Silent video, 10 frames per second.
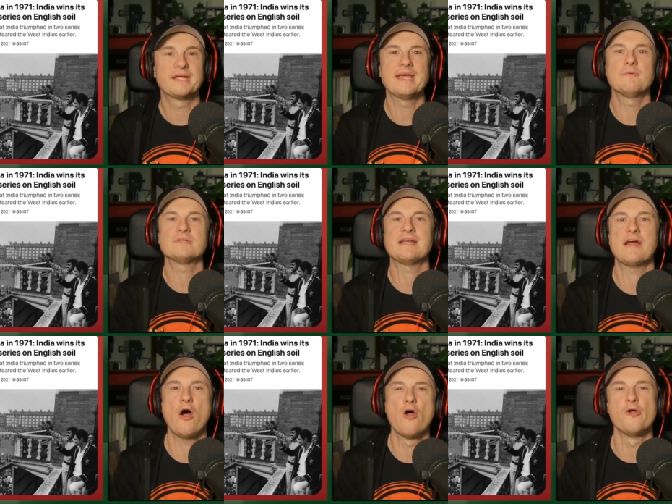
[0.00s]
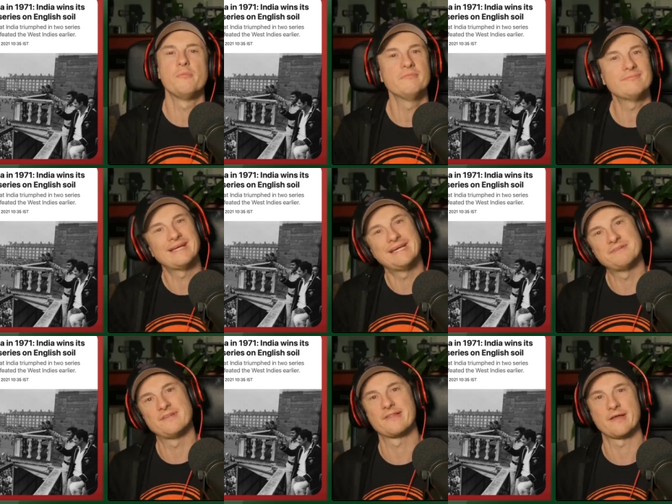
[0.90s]
but again it was at home,
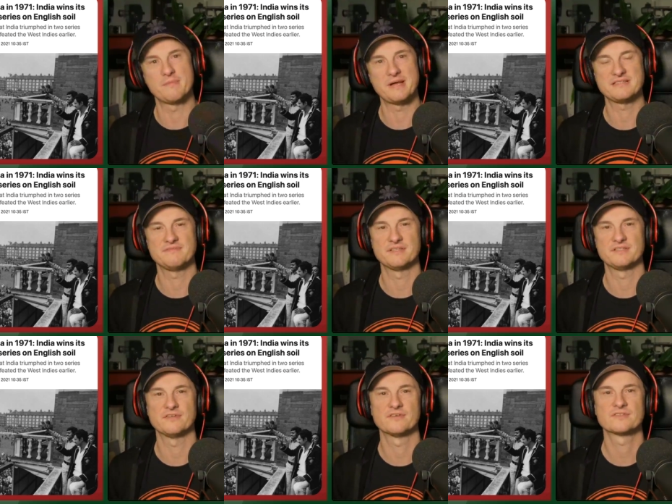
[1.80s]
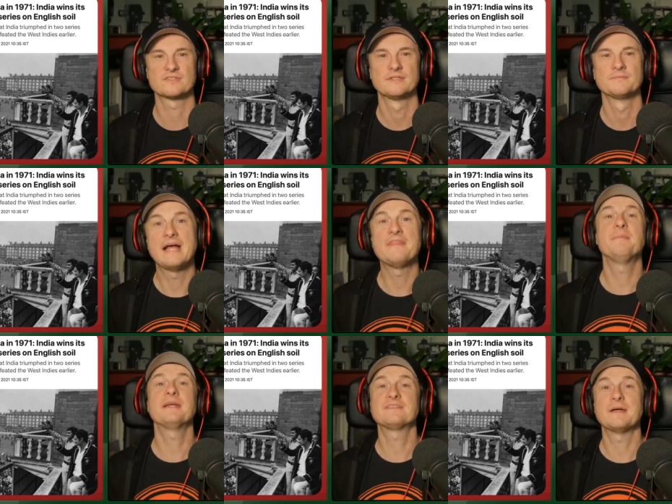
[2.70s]
even though they were massive underdogs. And the
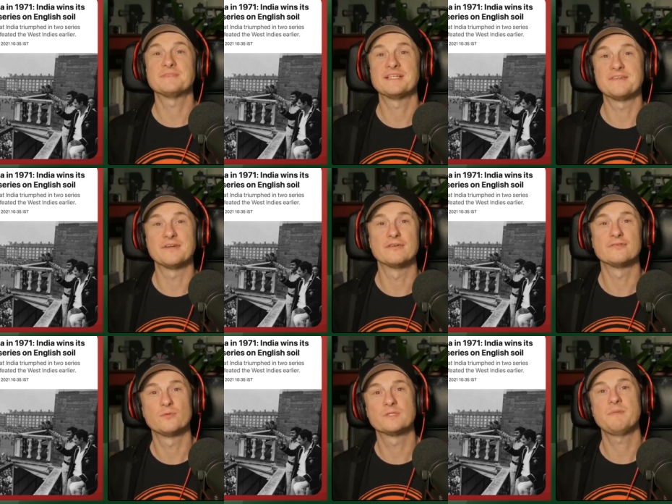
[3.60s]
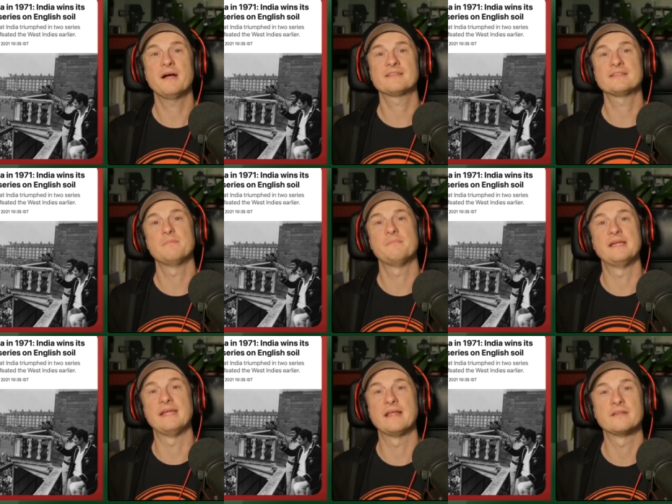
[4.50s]
biggest upset at the Oval was Pakistan
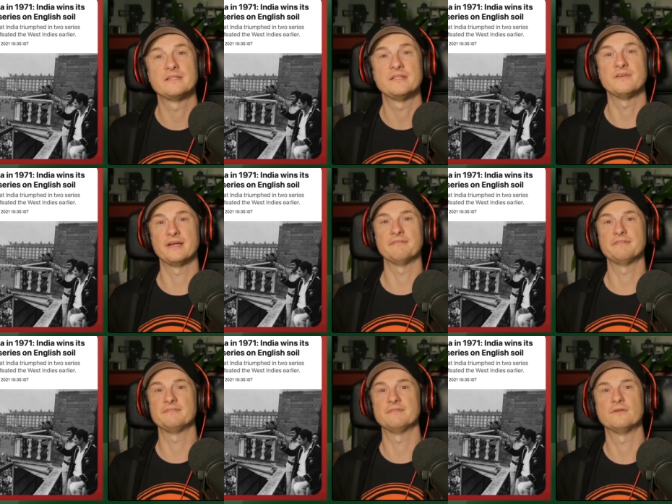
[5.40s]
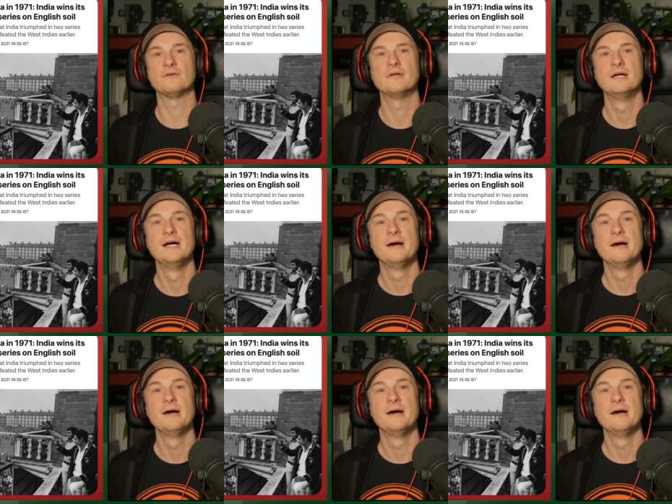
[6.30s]
beating England in nineteen fifty-four.